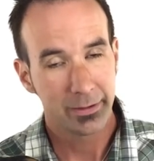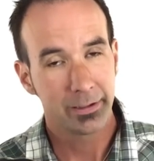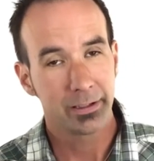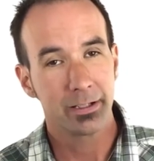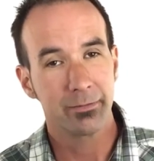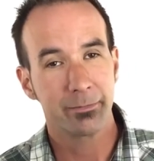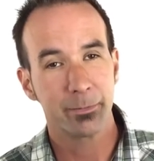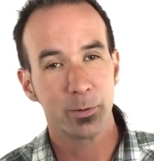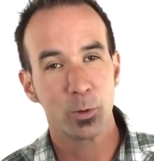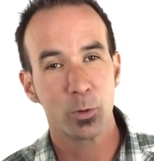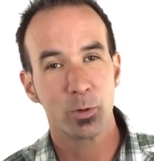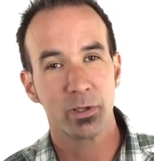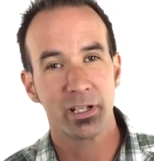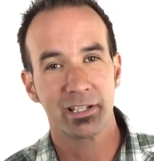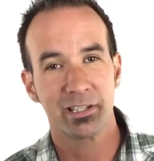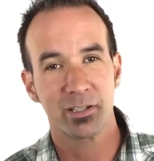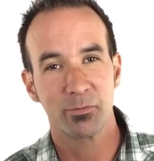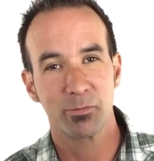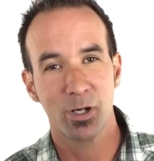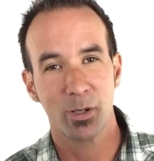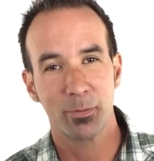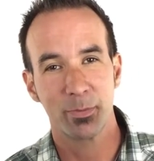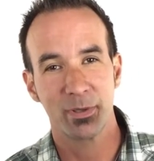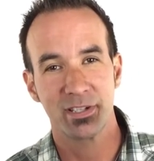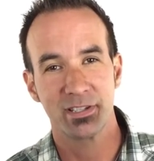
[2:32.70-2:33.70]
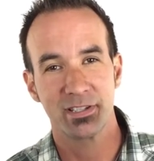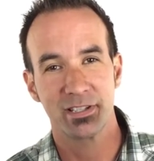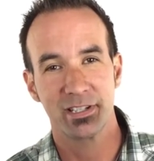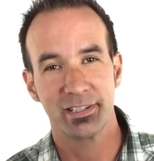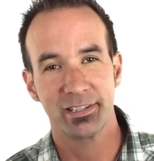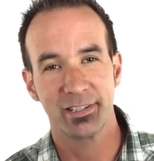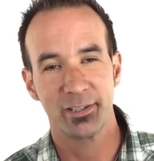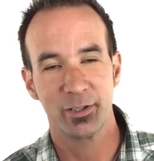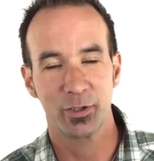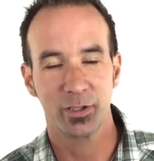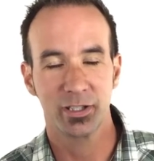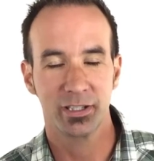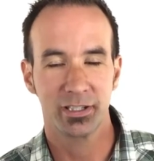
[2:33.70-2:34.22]
If you would like to puppy
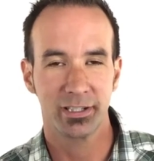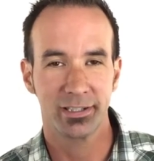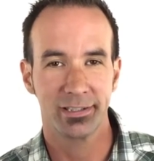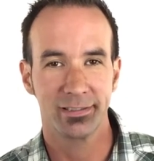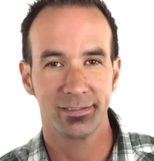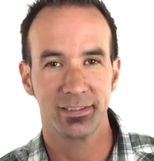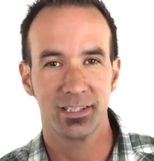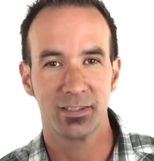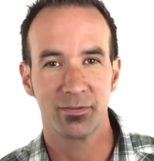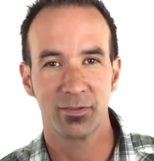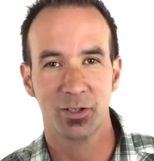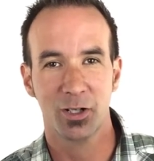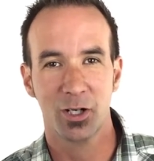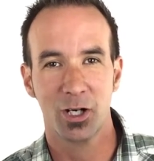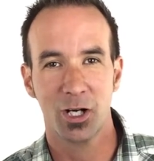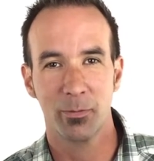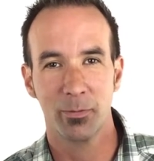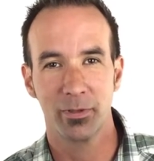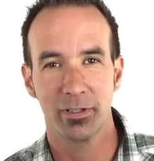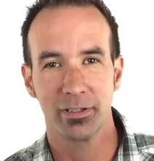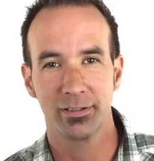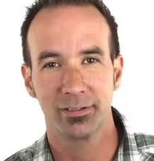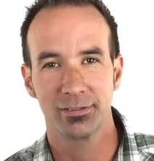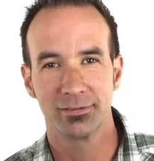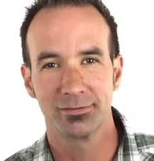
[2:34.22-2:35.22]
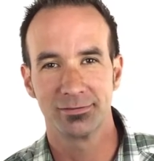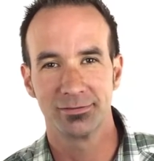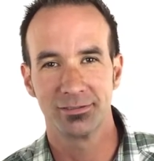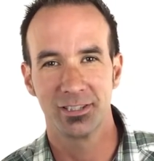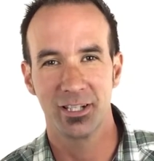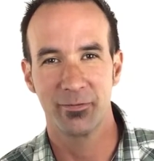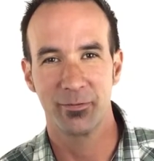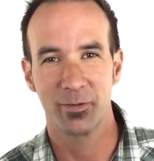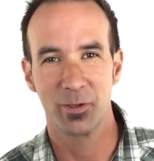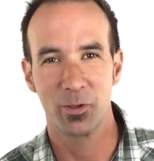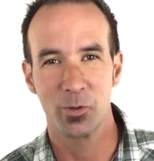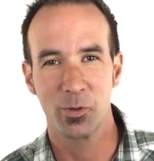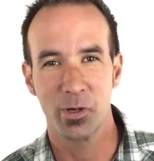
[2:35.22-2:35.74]
sit, you can leave a comment
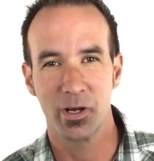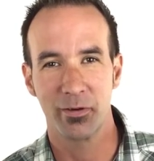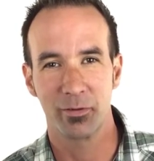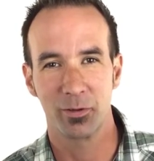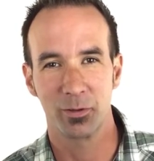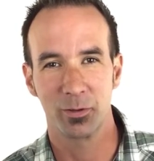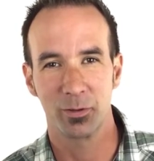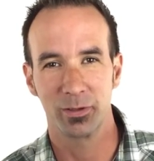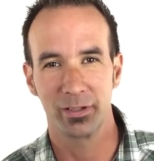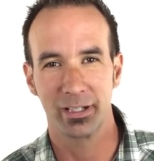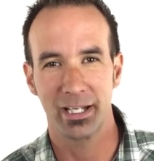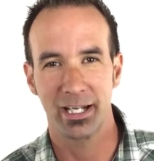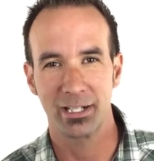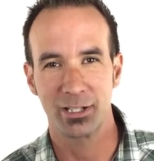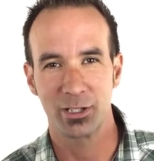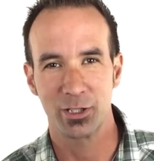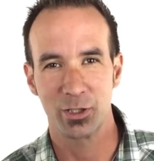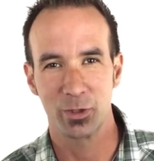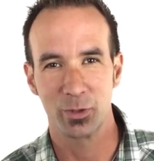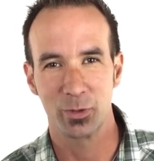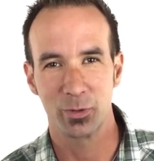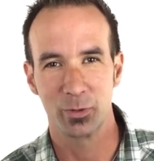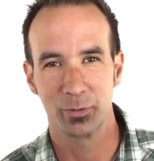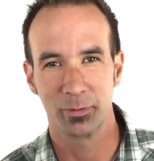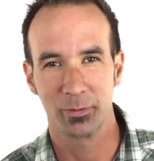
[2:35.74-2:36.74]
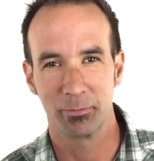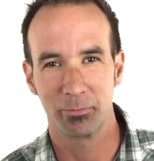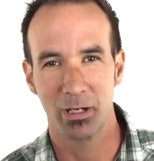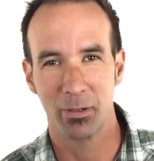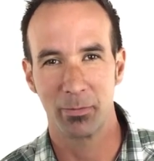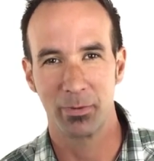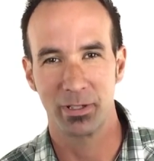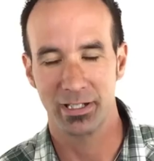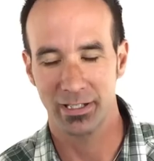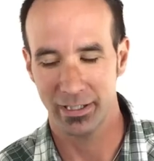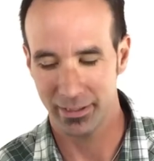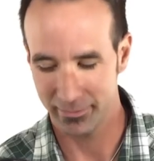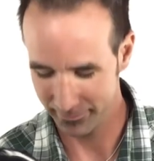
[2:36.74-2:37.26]
if you ever like to
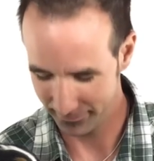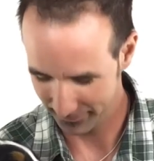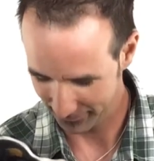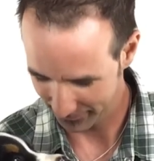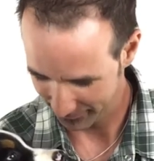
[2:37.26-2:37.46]
puppy sit.